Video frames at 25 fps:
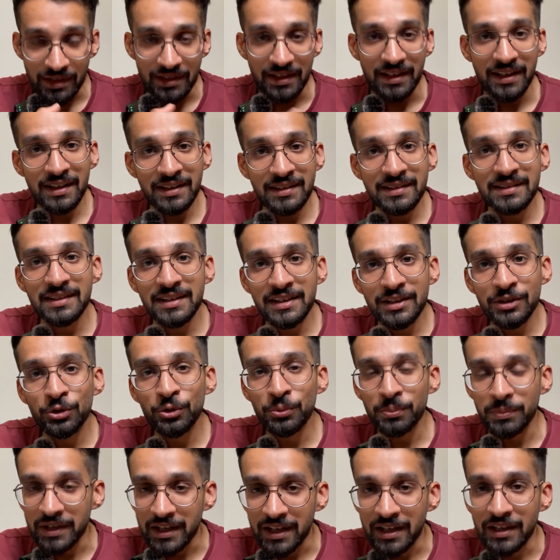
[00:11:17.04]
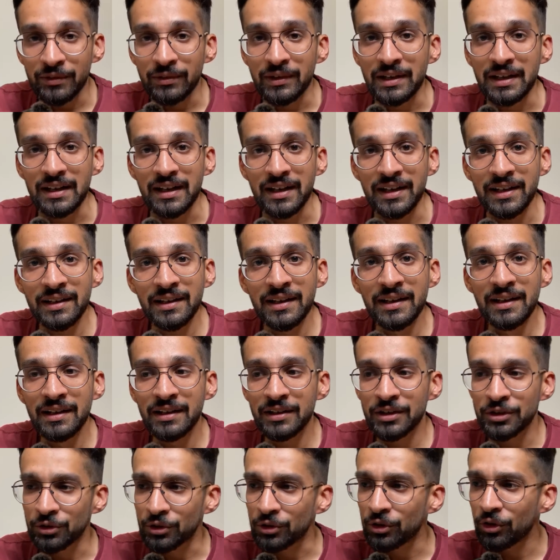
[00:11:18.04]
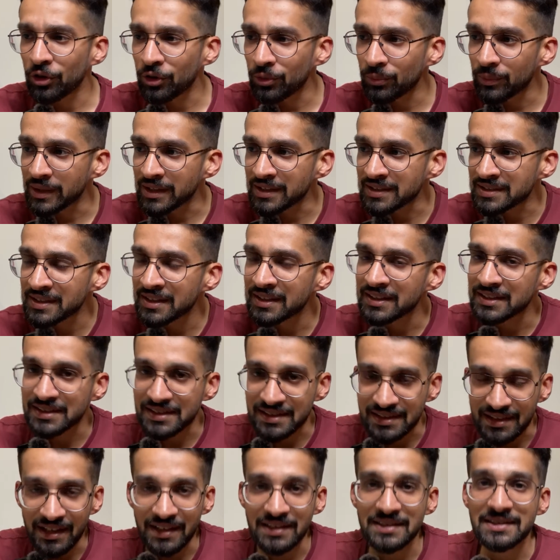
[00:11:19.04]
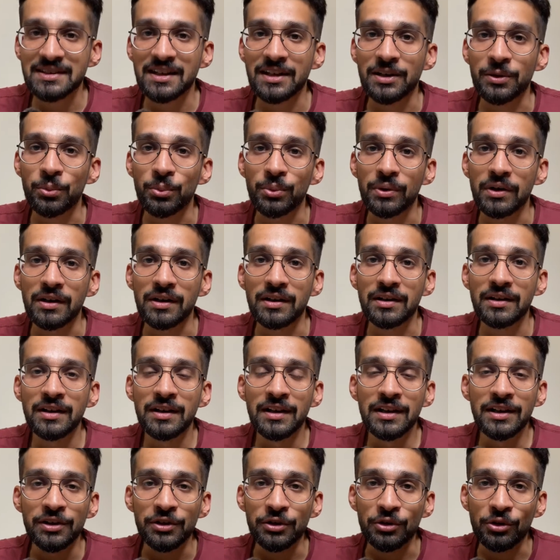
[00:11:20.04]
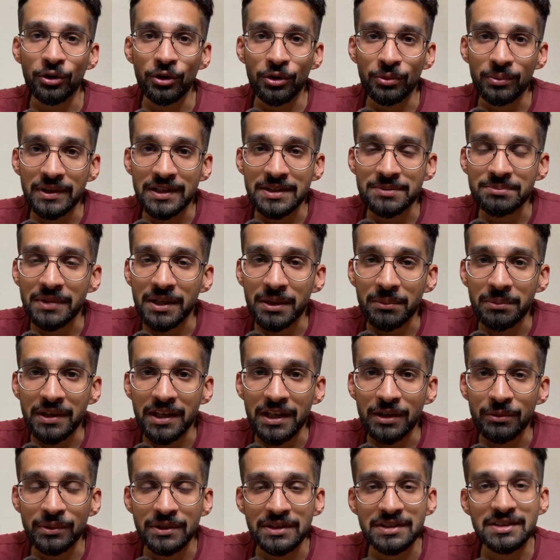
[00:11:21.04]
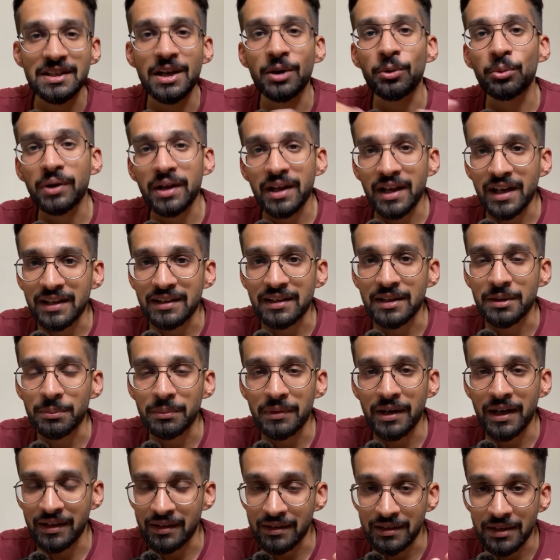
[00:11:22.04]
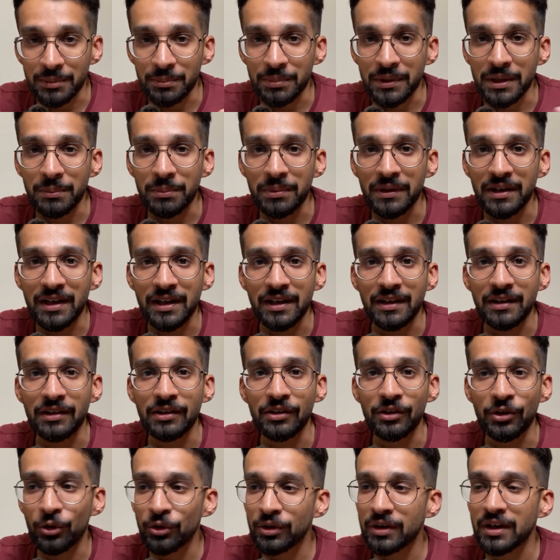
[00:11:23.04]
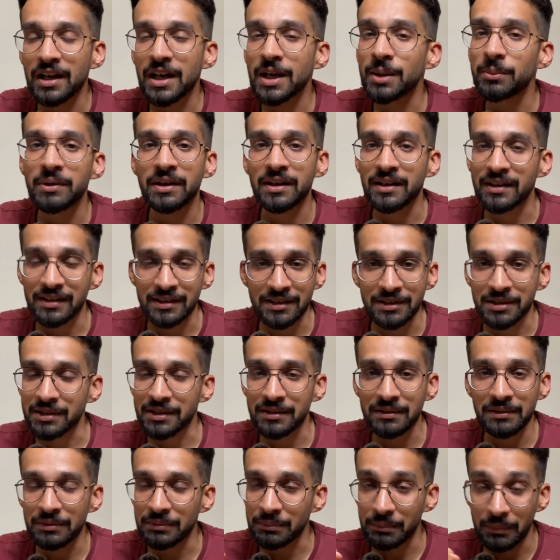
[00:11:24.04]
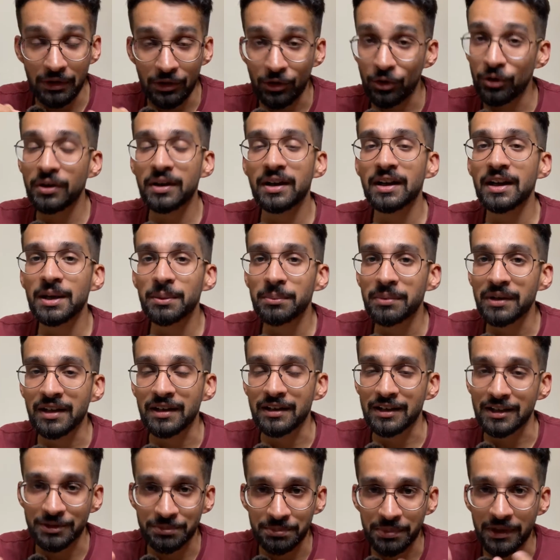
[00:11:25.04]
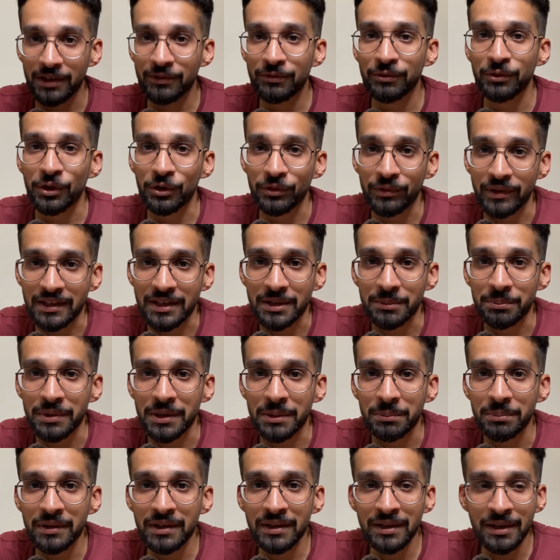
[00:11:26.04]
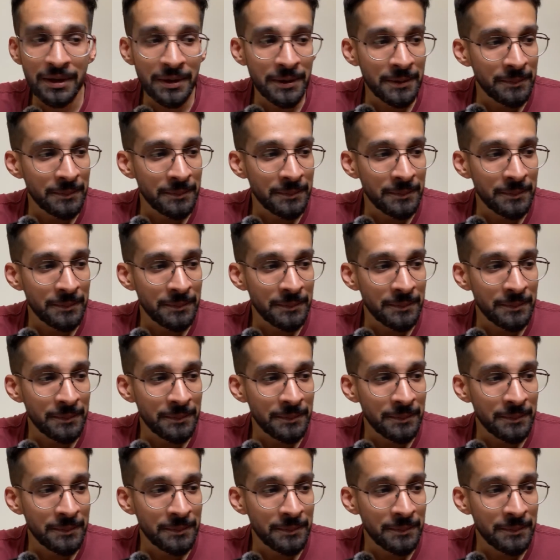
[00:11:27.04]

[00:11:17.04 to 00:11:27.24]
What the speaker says: they see you behaving like, you're always stressed at work, you're always maybe even shouting at other people and not really being respectful of other people.